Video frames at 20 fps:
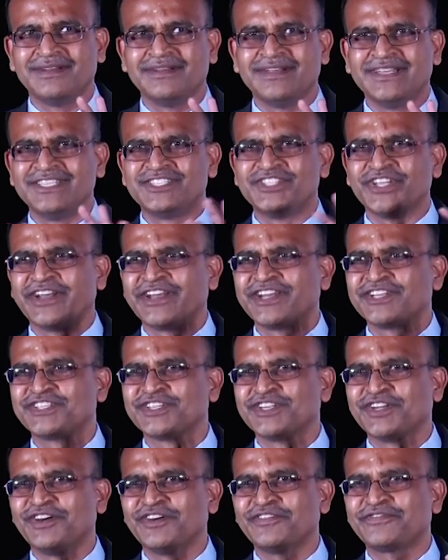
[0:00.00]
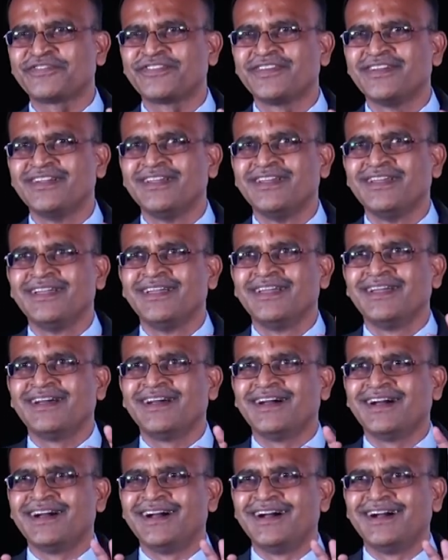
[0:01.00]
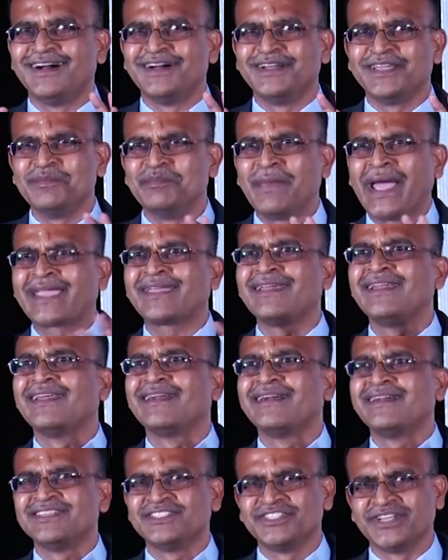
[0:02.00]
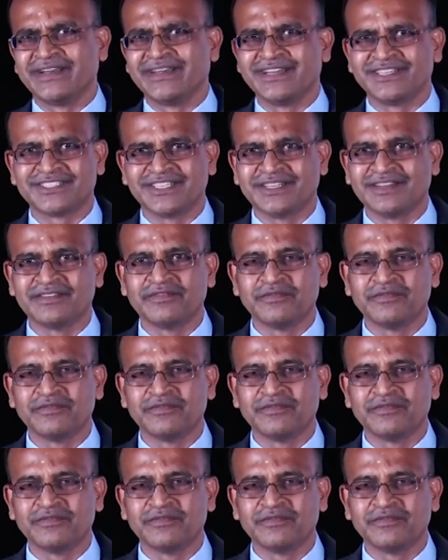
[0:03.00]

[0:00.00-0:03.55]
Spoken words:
degeneration of macular degeneration,